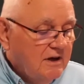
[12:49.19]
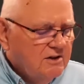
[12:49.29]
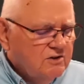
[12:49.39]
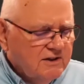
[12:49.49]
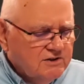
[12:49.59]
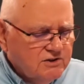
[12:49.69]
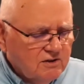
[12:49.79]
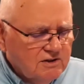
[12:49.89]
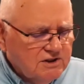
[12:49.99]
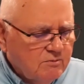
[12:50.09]
So there's
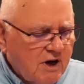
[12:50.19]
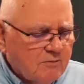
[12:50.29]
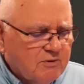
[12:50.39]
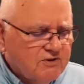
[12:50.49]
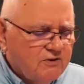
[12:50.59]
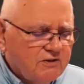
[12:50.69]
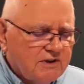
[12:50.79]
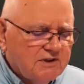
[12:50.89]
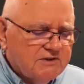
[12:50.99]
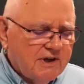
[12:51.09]
certainly some
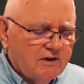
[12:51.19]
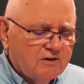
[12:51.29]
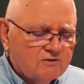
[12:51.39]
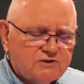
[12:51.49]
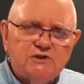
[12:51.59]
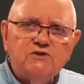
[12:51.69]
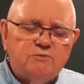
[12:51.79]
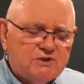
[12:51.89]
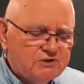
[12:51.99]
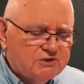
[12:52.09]
opportunities there in those
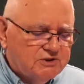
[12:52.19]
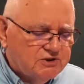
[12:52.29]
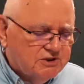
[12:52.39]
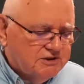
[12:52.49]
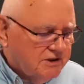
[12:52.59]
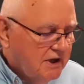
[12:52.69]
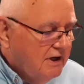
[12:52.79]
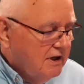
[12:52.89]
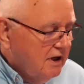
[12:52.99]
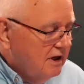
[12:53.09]
distribution
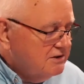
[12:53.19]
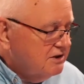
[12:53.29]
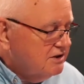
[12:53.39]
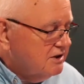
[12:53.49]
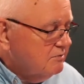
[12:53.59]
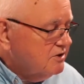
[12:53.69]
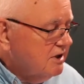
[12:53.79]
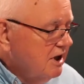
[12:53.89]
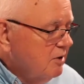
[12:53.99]
systems.